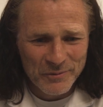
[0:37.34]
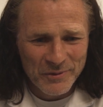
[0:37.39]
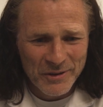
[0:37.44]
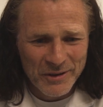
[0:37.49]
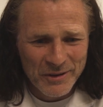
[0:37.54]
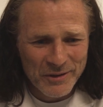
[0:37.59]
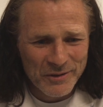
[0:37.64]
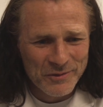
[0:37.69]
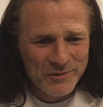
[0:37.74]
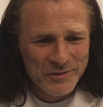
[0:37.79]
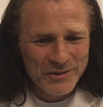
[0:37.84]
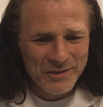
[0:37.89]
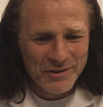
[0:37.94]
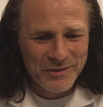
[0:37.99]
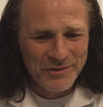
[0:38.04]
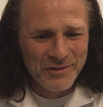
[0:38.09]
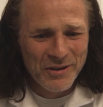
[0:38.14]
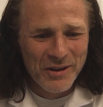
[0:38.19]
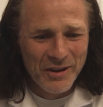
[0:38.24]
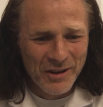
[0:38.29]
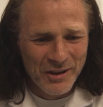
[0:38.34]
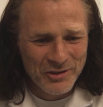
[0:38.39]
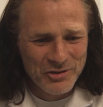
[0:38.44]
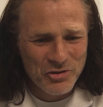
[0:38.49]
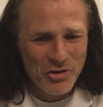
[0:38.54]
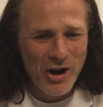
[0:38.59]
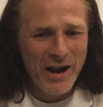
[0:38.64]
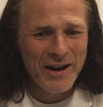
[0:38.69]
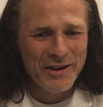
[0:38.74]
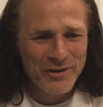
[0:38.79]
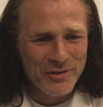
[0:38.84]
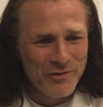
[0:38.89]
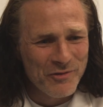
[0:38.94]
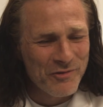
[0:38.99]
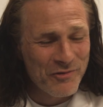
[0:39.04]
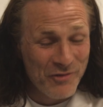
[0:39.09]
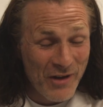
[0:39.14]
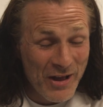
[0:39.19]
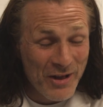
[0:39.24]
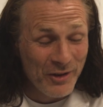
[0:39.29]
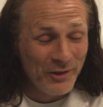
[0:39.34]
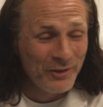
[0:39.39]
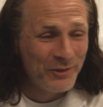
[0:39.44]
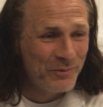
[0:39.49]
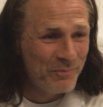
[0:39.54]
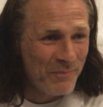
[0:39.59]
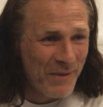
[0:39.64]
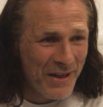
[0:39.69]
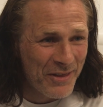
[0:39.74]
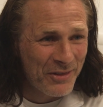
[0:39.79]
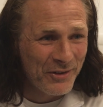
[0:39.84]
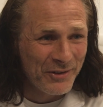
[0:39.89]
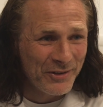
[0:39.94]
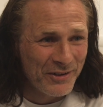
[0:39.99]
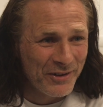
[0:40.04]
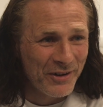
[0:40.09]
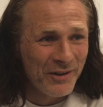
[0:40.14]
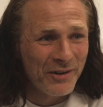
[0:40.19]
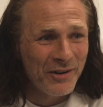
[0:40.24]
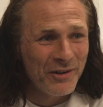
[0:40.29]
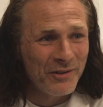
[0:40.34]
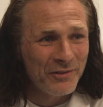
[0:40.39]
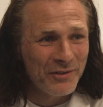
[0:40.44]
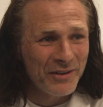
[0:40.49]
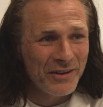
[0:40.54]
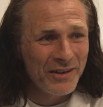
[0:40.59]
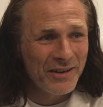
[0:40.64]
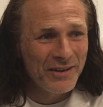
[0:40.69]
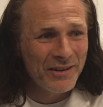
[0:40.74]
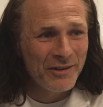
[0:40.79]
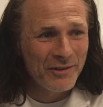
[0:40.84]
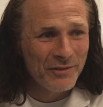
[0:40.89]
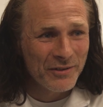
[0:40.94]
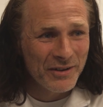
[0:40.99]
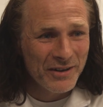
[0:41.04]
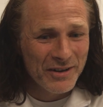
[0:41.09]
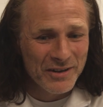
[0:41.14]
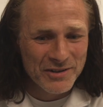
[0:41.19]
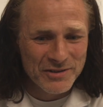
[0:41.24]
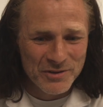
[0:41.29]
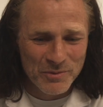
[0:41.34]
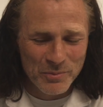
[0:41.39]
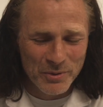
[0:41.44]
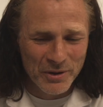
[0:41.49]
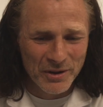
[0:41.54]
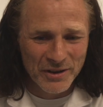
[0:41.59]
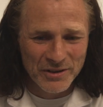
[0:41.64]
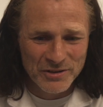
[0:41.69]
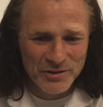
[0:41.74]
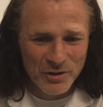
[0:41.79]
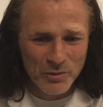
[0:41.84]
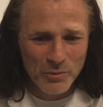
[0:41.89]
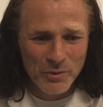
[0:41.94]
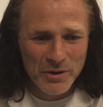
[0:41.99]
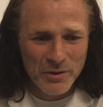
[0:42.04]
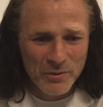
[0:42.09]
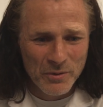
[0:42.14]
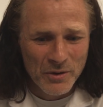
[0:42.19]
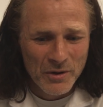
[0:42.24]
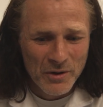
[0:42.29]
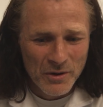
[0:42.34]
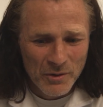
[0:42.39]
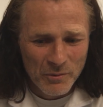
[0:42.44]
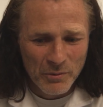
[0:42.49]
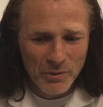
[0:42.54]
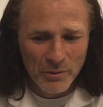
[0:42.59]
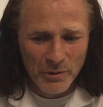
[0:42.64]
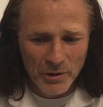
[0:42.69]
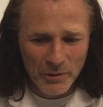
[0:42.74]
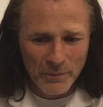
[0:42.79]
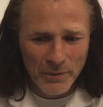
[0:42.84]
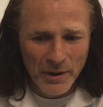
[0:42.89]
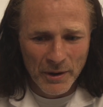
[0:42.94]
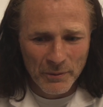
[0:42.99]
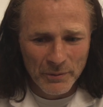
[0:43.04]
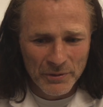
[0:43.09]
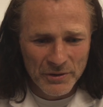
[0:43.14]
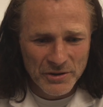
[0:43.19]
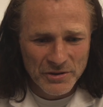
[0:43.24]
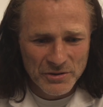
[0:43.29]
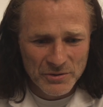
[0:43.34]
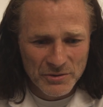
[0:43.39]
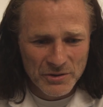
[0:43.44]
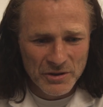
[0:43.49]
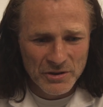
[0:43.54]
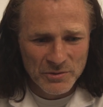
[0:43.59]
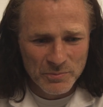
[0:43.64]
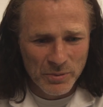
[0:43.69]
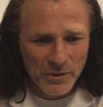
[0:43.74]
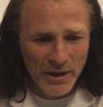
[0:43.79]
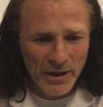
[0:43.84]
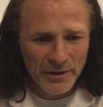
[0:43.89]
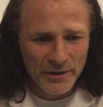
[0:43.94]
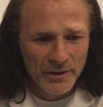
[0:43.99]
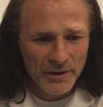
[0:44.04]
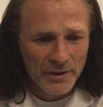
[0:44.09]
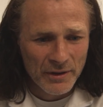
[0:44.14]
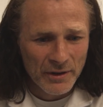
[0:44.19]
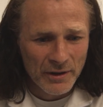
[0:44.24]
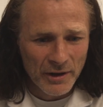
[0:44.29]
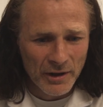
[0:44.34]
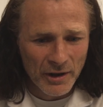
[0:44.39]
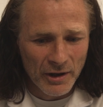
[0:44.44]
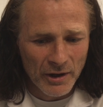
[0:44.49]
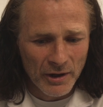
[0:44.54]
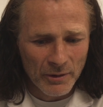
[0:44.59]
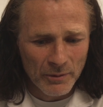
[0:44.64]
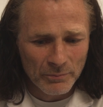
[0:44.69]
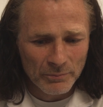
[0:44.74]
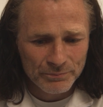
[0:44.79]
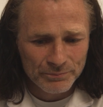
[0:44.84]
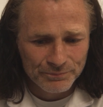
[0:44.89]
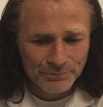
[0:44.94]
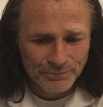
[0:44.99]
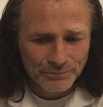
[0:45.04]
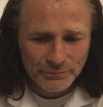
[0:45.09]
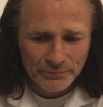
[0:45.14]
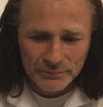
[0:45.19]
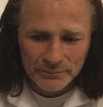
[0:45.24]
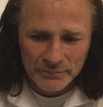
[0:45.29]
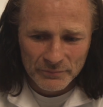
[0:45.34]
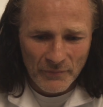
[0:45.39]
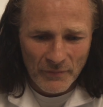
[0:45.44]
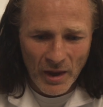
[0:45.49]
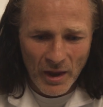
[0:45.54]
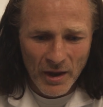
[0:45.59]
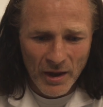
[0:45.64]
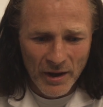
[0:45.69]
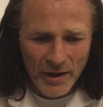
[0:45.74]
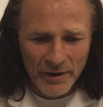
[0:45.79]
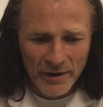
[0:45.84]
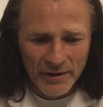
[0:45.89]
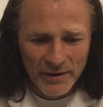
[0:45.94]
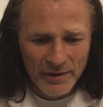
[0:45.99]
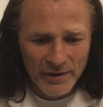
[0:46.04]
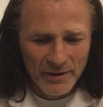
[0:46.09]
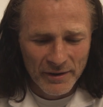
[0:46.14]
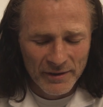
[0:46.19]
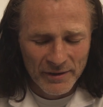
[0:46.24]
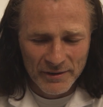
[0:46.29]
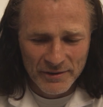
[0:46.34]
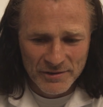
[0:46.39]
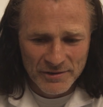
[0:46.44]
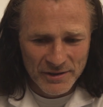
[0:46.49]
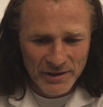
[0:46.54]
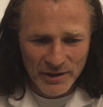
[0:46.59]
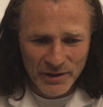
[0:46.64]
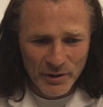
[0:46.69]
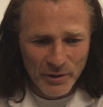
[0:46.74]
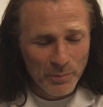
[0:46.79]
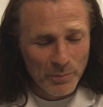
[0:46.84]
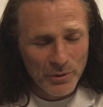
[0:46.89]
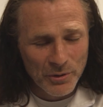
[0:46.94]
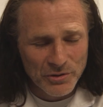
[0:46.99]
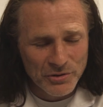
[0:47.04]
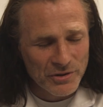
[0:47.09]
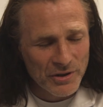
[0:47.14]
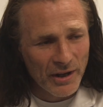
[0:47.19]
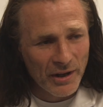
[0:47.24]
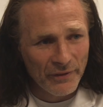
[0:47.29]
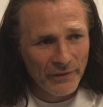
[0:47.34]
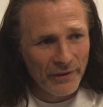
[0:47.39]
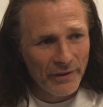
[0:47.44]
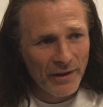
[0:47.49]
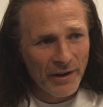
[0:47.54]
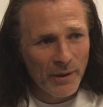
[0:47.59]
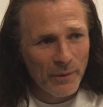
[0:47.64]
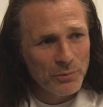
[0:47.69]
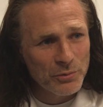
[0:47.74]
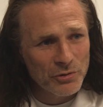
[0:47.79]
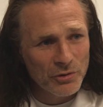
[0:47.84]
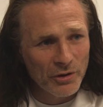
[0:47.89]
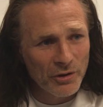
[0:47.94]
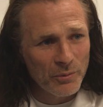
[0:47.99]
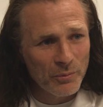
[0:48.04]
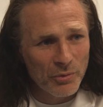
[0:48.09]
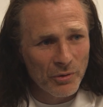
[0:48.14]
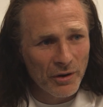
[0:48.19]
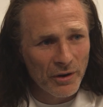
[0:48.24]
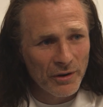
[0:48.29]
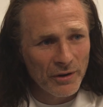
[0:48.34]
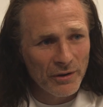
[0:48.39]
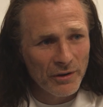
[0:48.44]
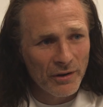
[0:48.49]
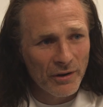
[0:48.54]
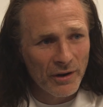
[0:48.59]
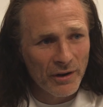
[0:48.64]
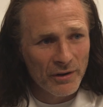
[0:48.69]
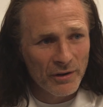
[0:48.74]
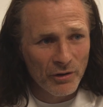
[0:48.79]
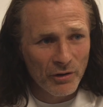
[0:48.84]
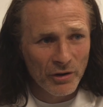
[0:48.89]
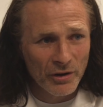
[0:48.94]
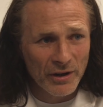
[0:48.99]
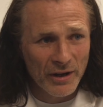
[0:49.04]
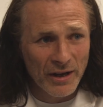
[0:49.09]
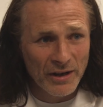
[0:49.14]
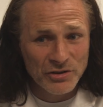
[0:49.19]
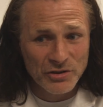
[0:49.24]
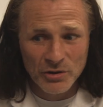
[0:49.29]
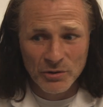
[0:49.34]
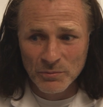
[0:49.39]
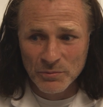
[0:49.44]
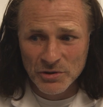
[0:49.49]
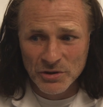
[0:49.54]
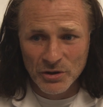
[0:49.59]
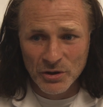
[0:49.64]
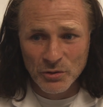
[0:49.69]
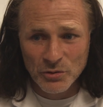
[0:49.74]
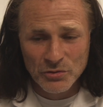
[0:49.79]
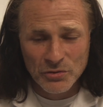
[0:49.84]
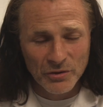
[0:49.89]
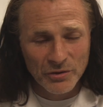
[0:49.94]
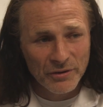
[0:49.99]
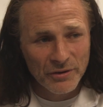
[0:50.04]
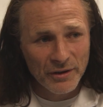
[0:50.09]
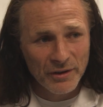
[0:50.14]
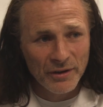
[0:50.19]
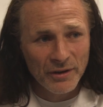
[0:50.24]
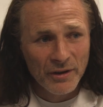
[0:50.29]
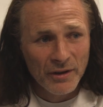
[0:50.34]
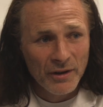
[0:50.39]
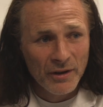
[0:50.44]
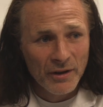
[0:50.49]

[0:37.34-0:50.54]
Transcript: it's just a tried and failed method, over the years at Burnley. So we went up there with this plan, and I can say that the boys nailed it. Absolutely brilliant. I can only ask them to do something.